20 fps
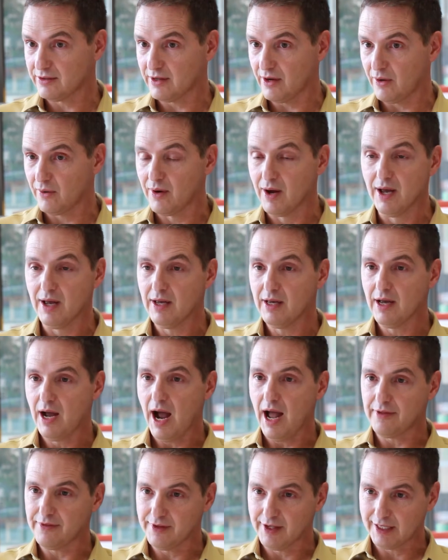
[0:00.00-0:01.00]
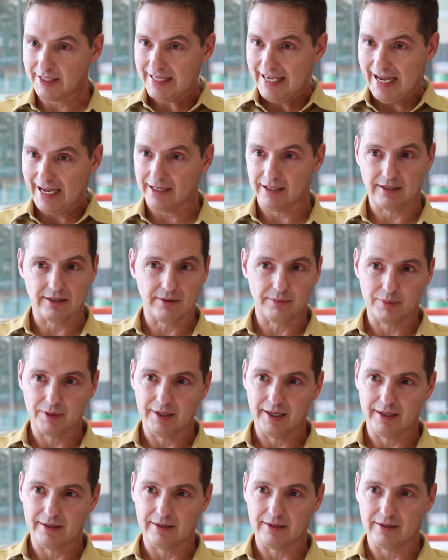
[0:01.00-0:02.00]
So I think Canada
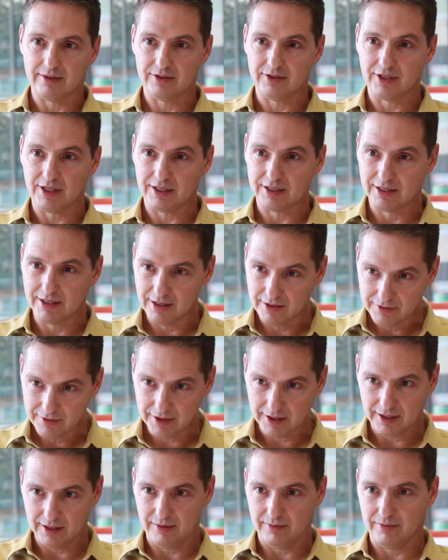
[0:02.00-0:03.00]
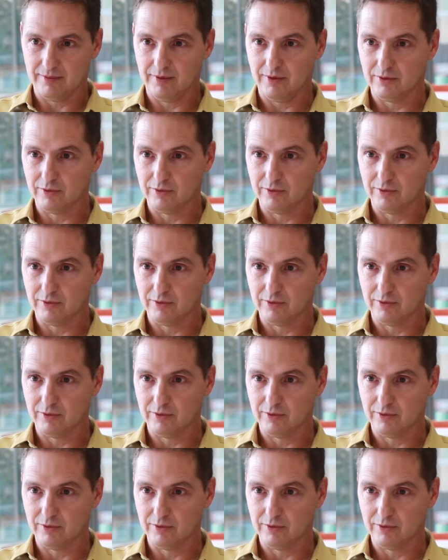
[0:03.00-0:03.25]
played a significant